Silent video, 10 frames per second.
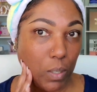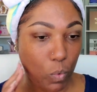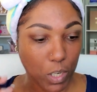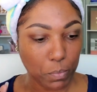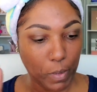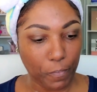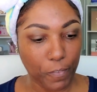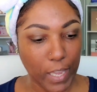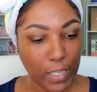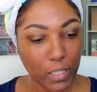I did wash my
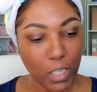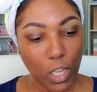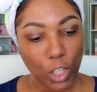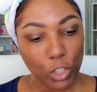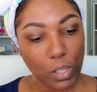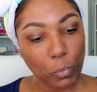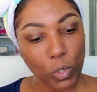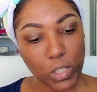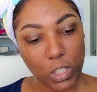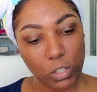face. So I'm
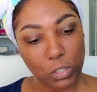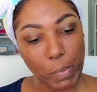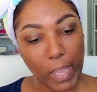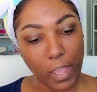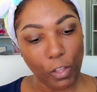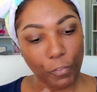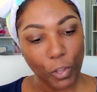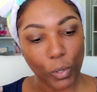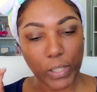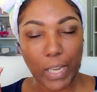going to use my e.l.f.
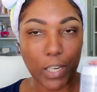Holy